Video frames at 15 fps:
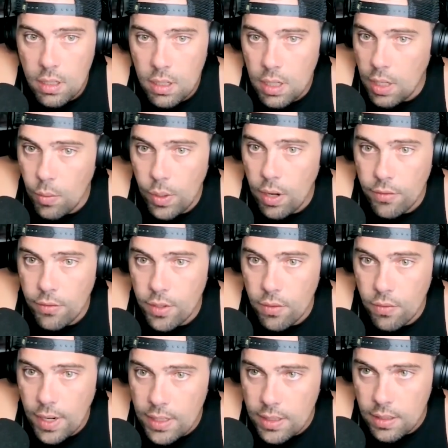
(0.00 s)
Like, we off to the
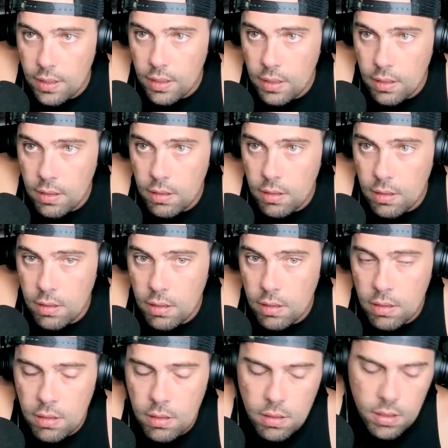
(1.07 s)
races.
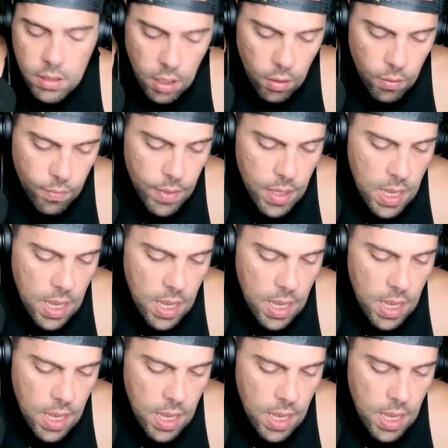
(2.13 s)
So